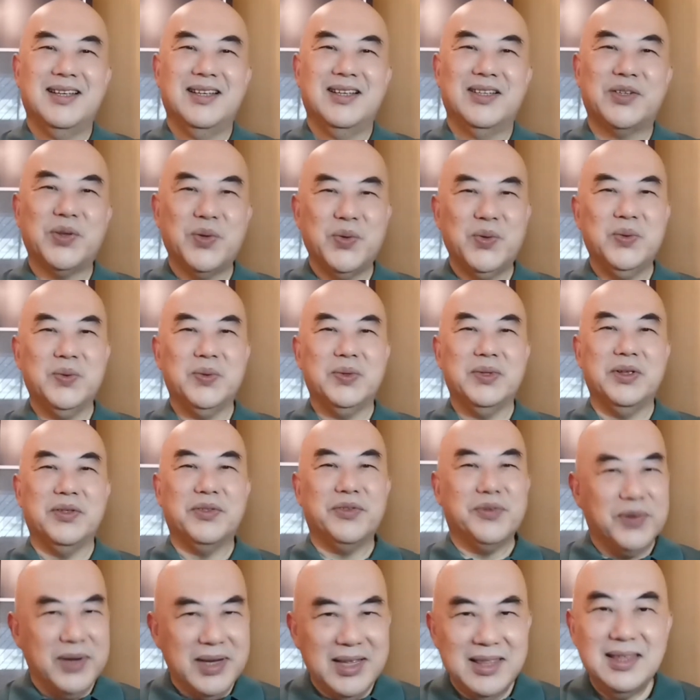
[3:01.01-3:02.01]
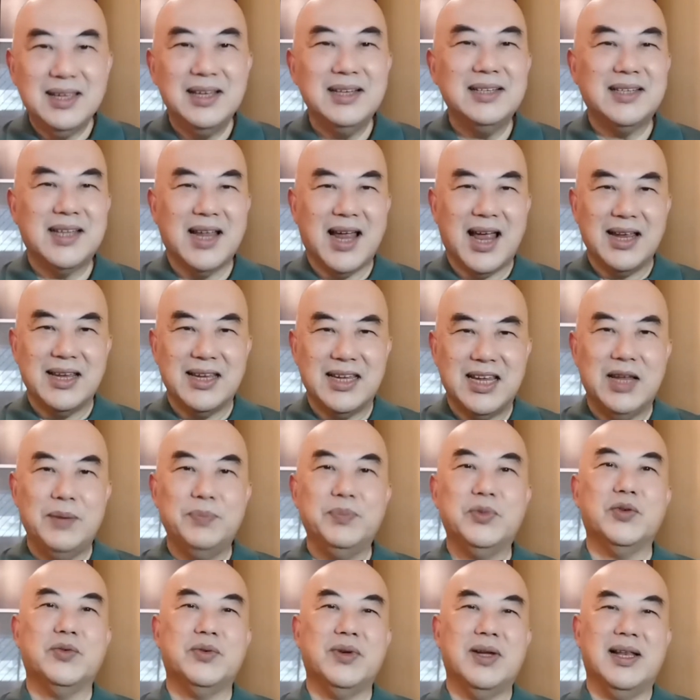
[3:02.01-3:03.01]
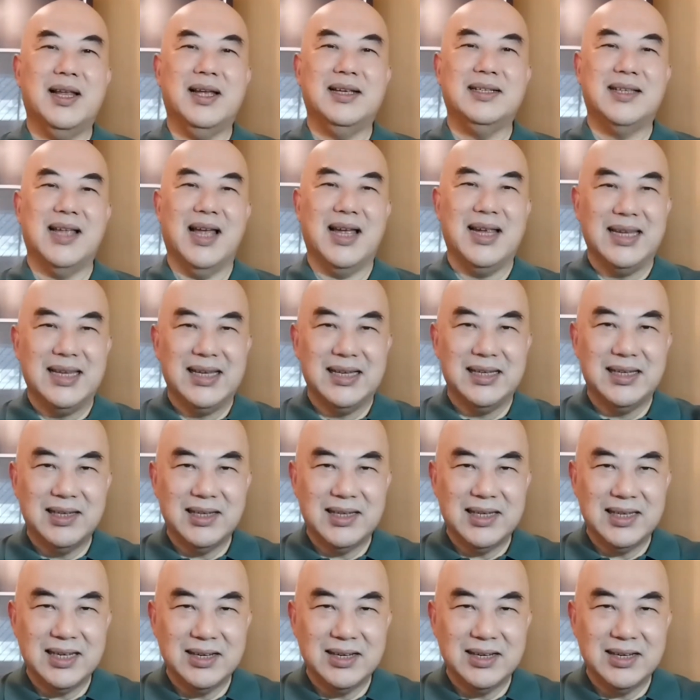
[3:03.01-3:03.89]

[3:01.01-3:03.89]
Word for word: So the three things that I came to realize that I